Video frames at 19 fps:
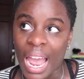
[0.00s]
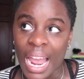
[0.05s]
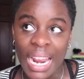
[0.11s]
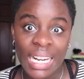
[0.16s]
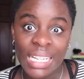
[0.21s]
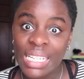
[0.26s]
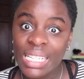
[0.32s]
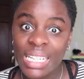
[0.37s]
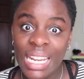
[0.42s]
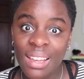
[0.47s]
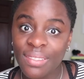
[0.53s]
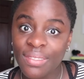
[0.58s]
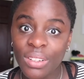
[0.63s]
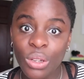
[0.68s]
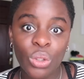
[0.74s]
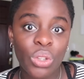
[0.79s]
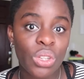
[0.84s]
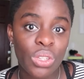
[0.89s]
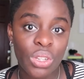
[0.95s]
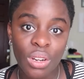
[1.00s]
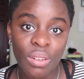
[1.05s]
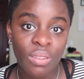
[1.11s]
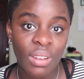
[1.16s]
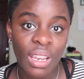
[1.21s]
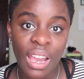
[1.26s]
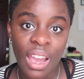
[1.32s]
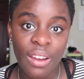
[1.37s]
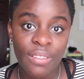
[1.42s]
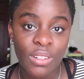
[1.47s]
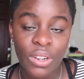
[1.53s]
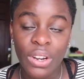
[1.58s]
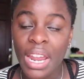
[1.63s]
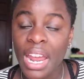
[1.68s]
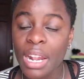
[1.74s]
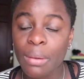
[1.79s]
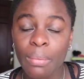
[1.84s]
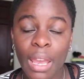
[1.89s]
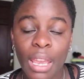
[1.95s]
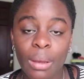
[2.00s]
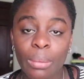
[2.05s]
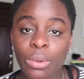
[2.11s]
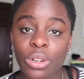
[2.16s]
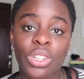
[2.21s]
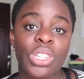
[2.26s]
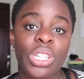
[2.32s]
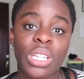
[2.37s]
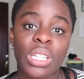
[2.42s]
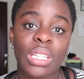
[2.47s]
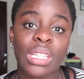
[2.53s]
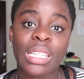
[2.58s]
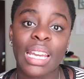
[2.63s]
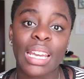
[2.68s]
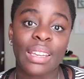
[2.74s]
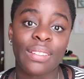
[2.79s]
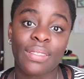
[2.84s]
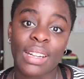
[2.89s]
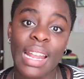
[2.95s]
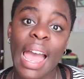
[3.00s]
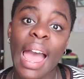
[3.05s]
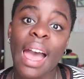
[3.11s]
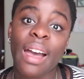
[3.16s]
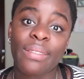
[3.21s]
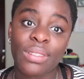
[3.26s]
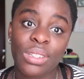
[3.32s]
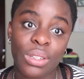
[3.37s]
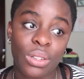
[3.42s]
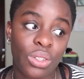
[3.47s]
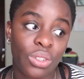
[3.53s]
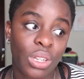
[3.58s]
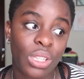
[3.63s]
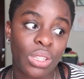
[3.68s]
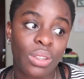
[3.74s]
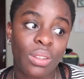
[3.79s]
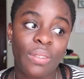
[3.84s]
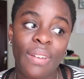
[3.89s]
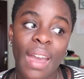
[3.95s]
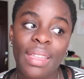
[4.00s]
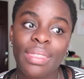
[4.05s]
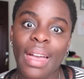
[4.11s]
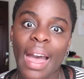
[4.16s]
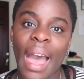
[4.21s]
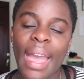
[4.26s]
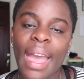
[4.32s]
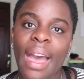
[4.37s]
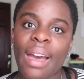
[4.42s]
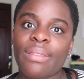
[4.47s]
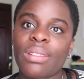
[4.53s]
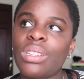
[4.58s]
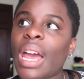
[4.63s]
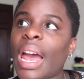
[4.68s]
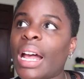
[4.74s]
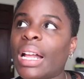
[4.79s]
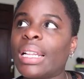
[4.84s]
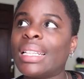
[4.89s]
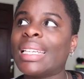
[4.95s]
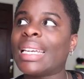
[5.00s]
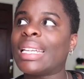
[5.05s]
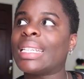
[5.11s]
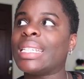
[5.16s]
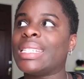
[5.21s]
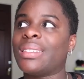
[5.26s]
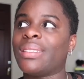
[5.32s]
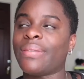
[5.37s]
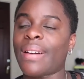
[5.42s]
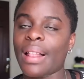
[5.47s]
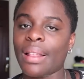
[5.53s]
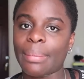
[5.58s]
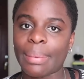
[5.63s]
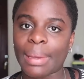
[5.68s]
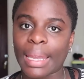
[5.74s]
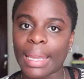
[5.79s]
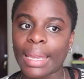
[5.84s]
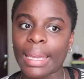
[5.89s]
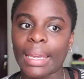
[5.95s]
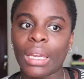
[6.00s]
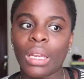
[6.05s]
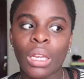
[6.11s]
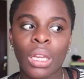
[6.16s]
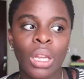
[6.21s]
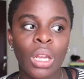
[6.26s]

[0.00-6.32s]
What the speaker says: I did not feel deserving after I had my abortion to even have children. So the fact that I have a child and he's developing